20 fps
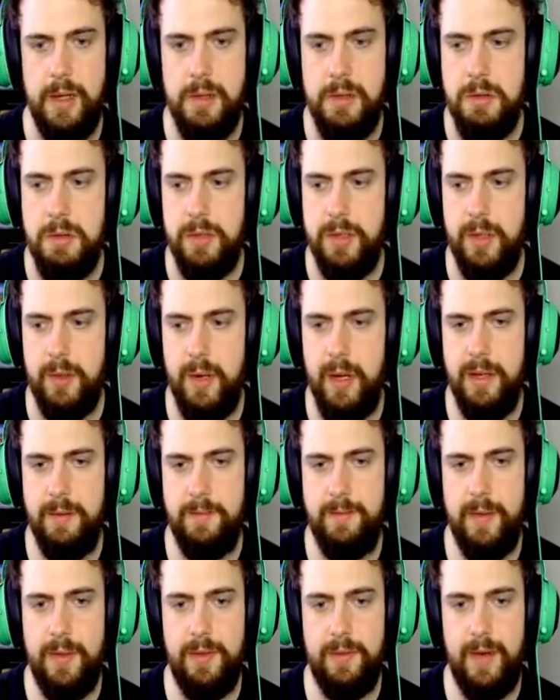So going in
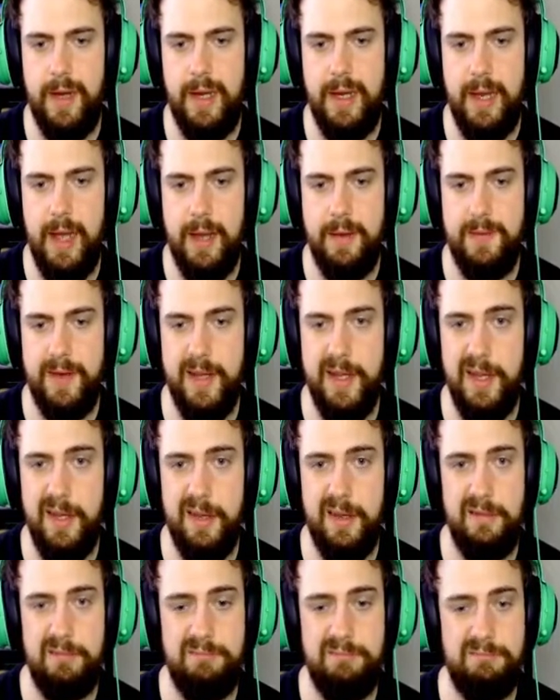for 3 lifelink.
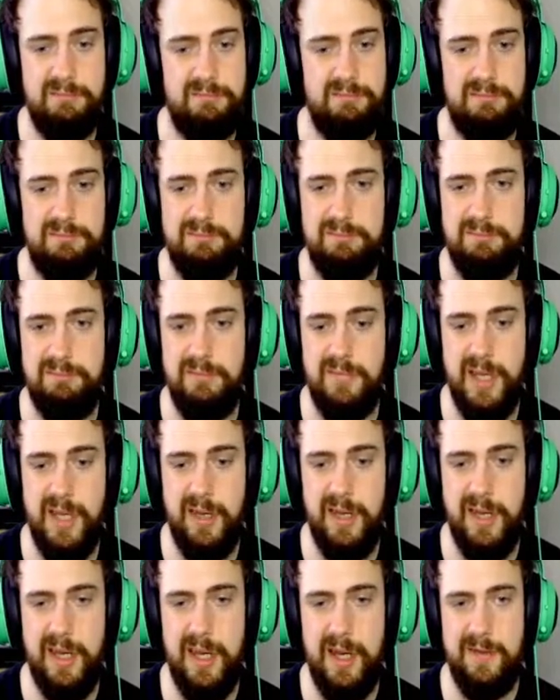You know,
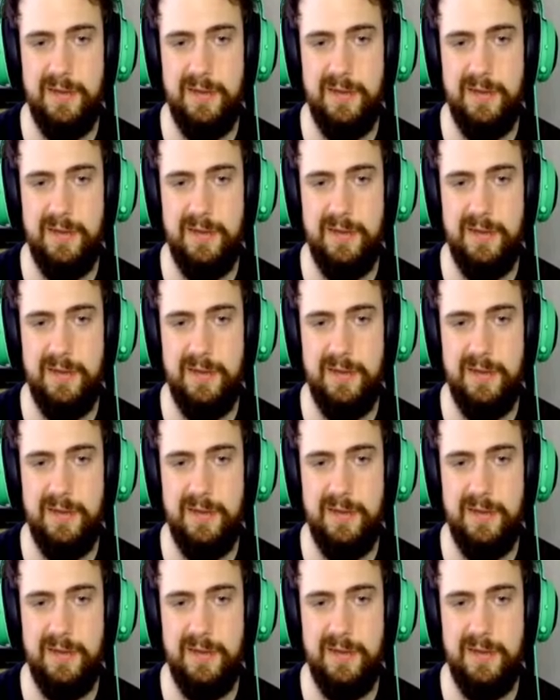you can't